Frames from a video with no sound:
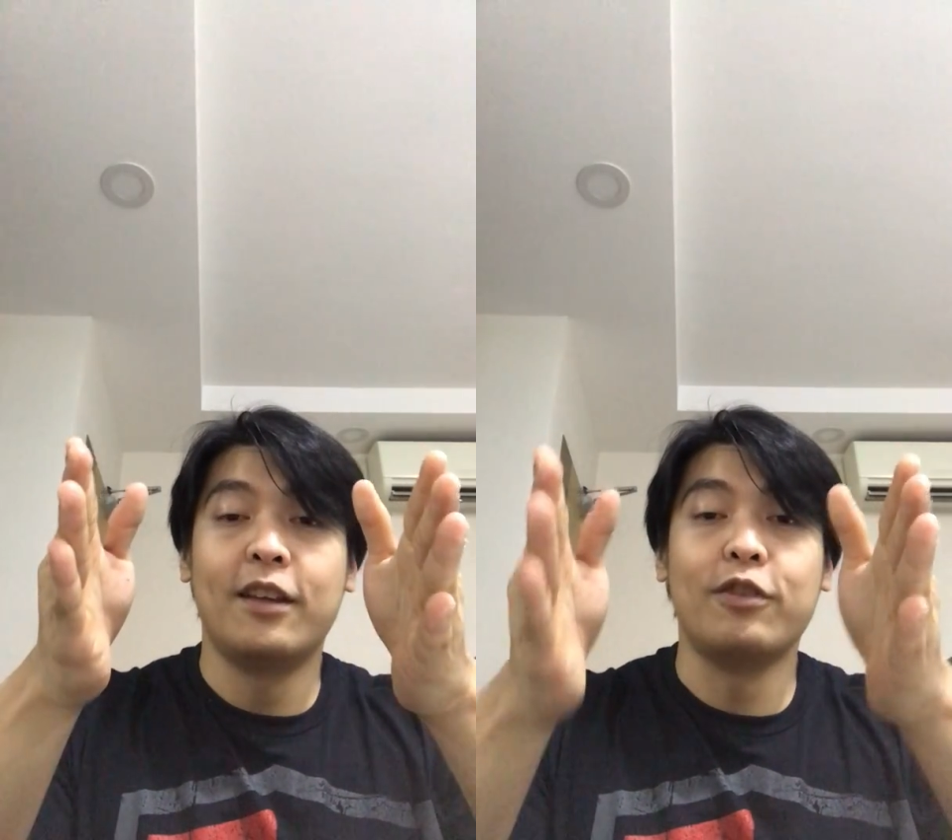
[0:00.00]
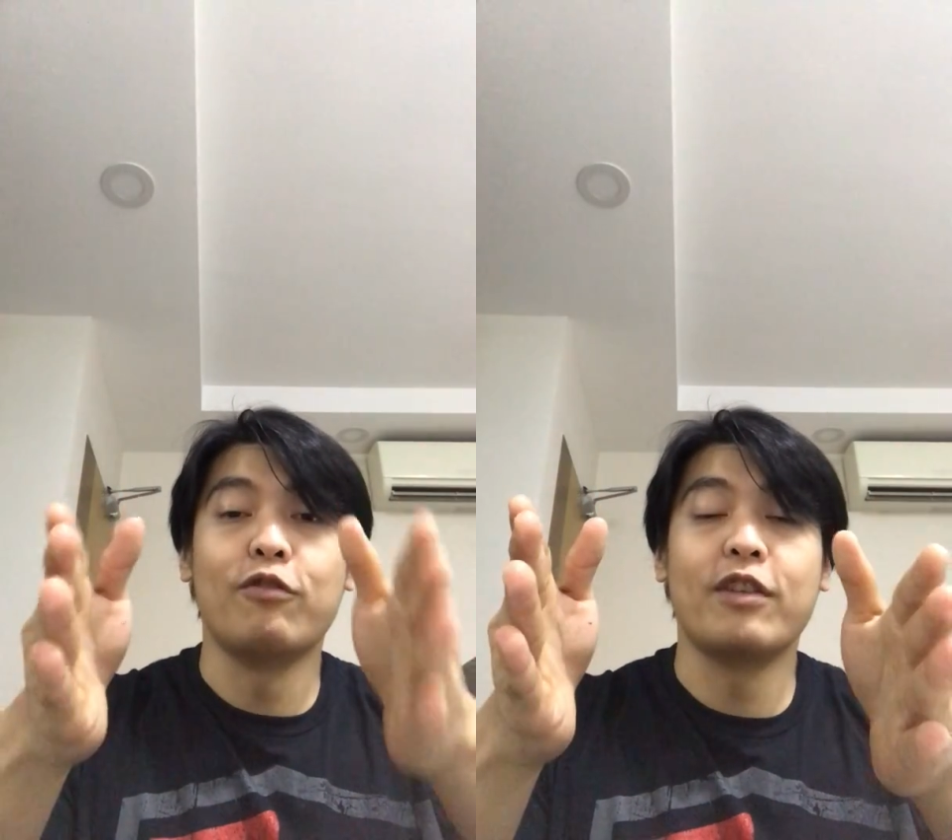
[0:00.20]

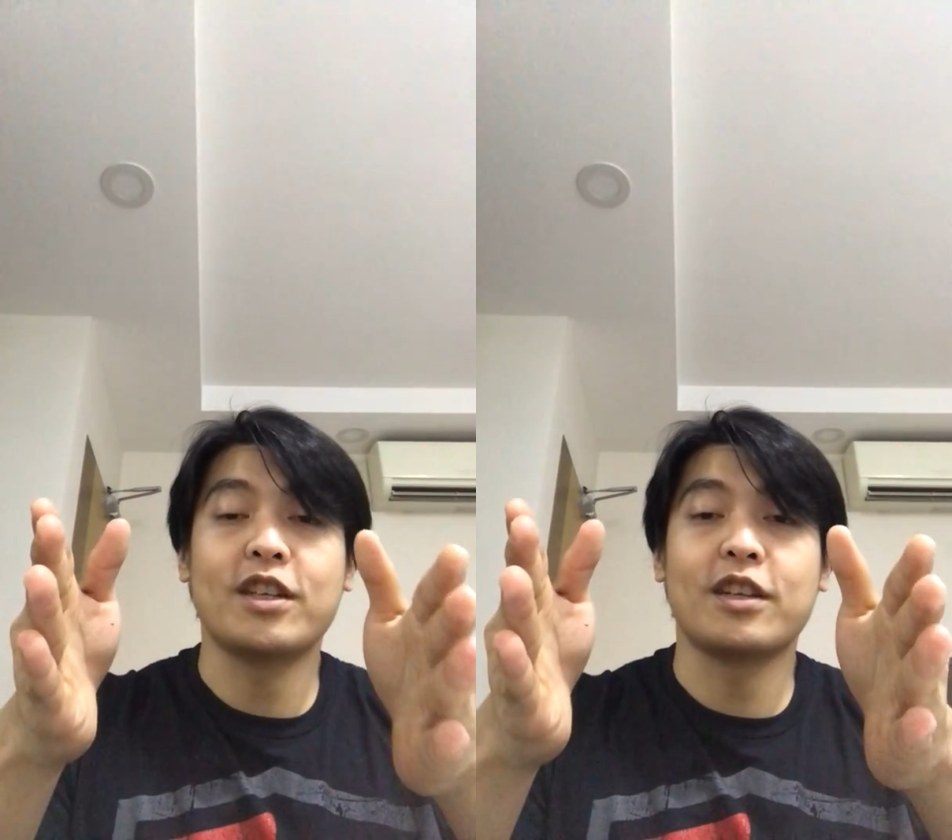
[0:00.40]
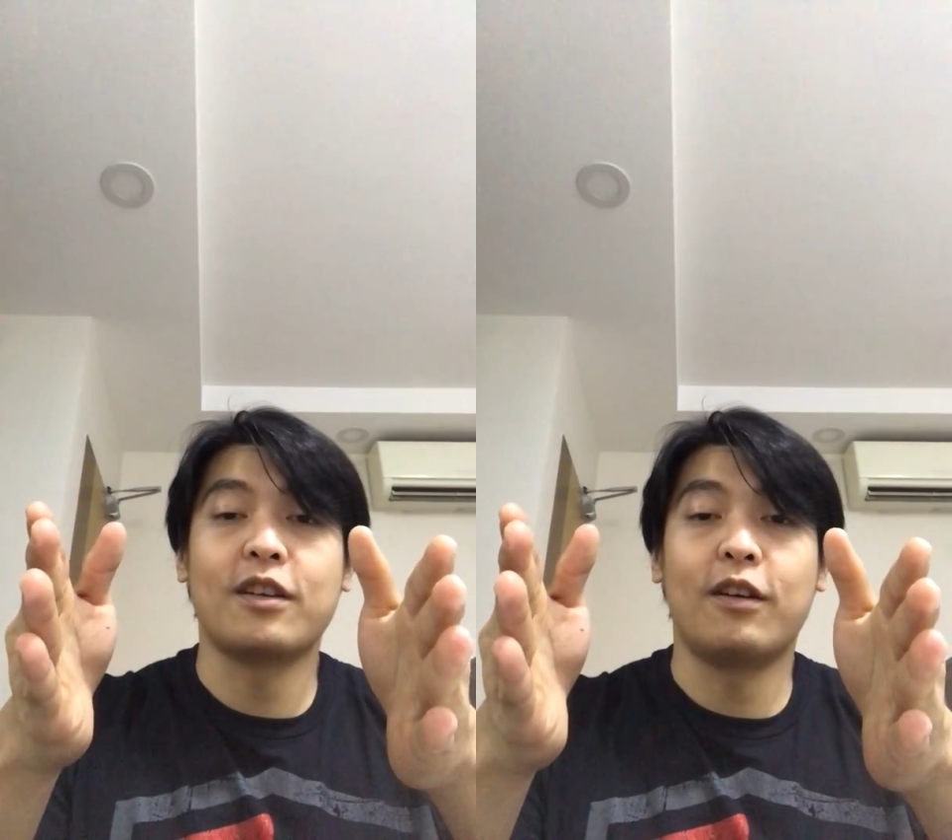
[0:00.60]

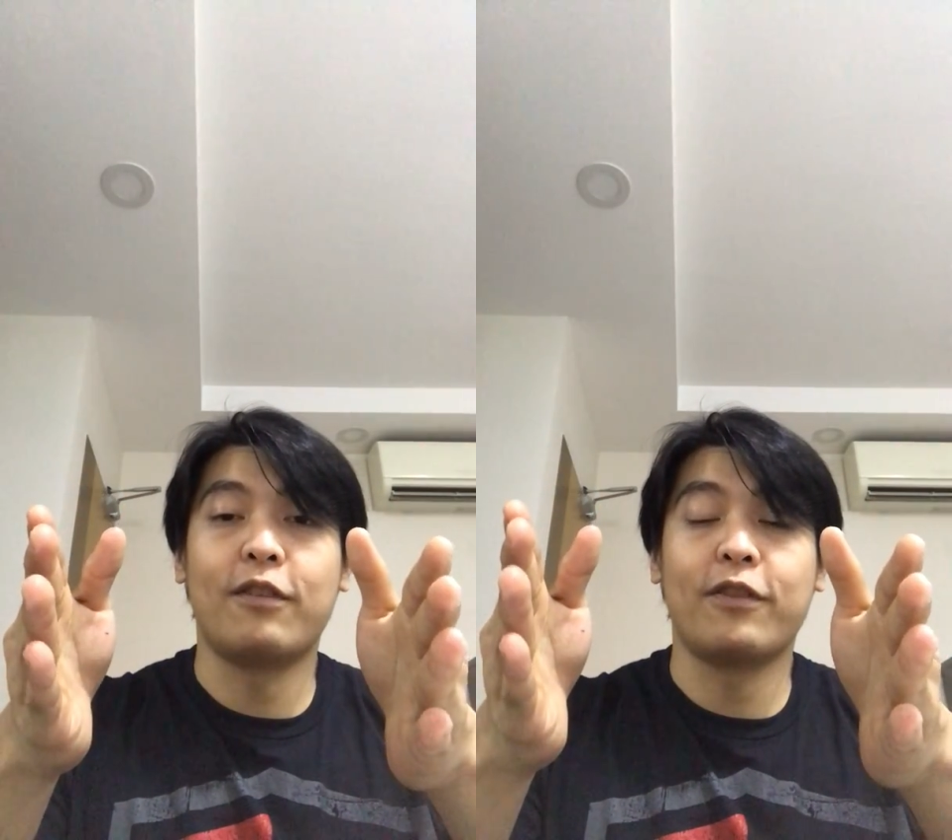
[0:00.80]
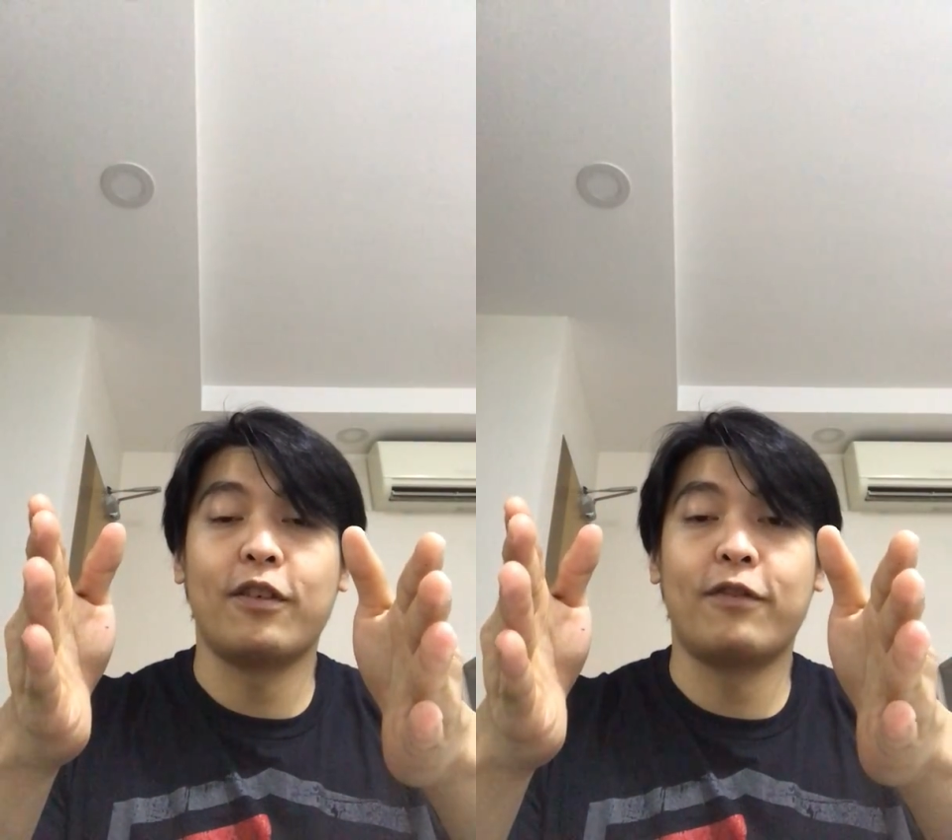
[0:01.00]
duration
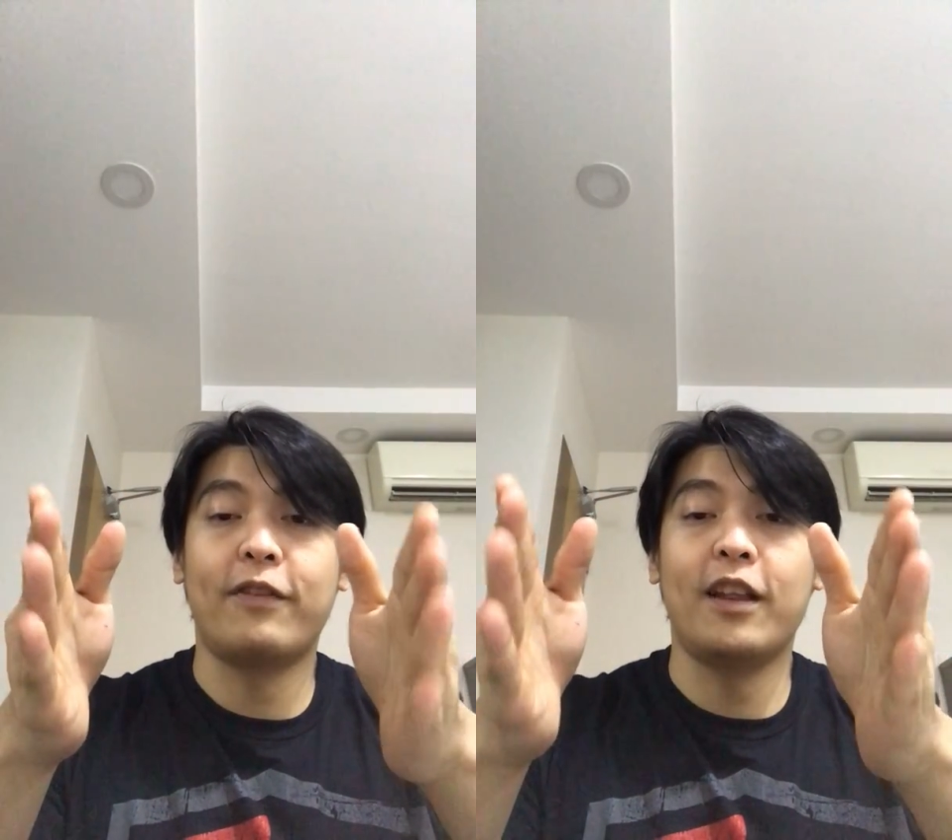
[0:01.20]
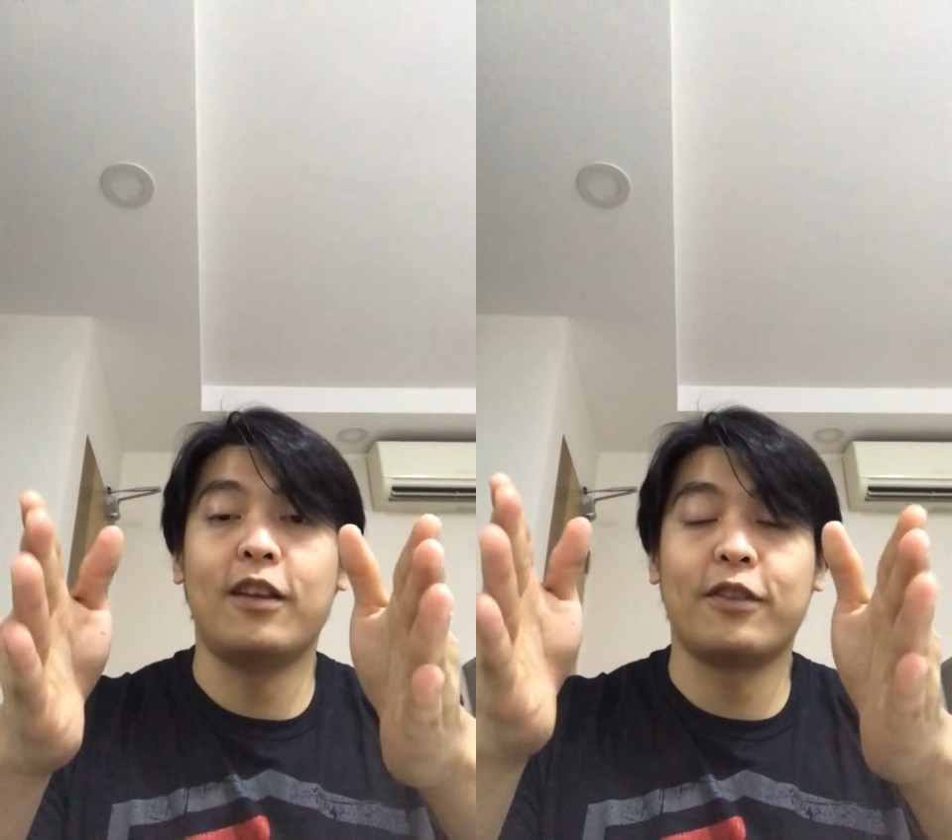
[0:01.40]
of your
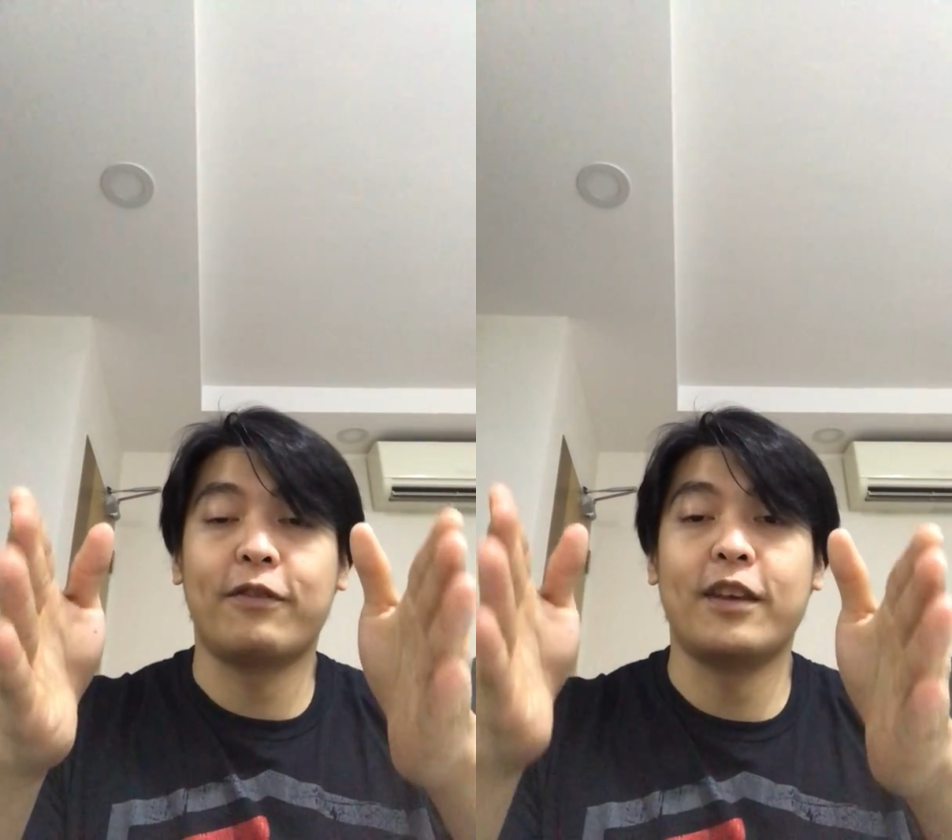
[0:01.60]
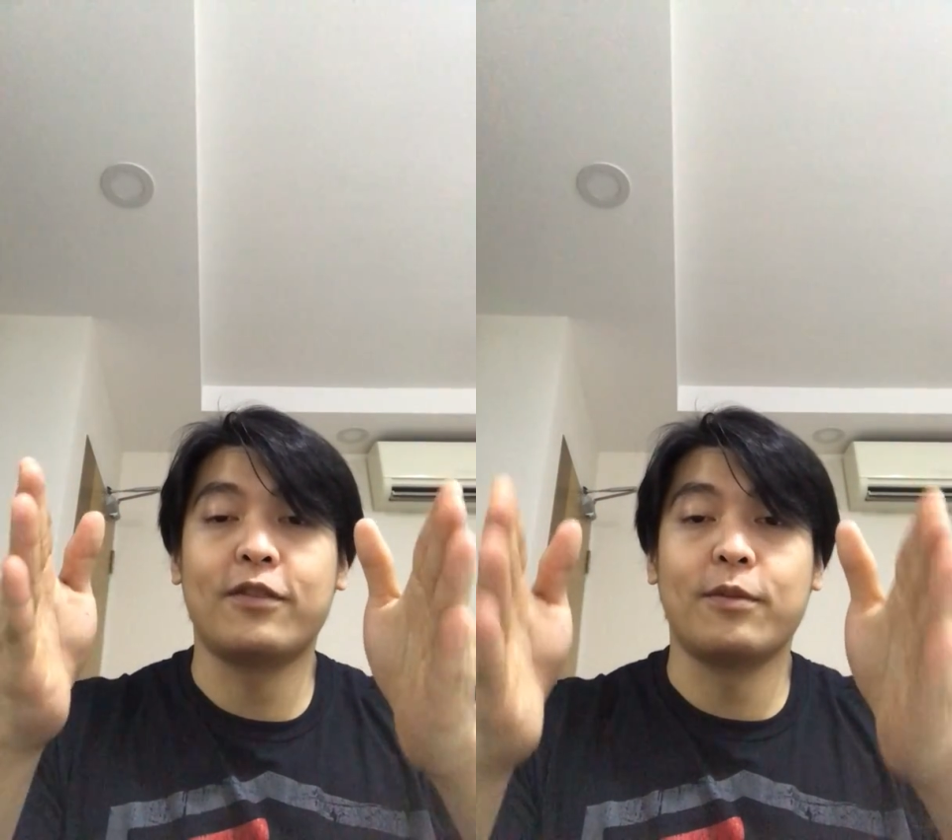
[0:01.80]
fat loss phase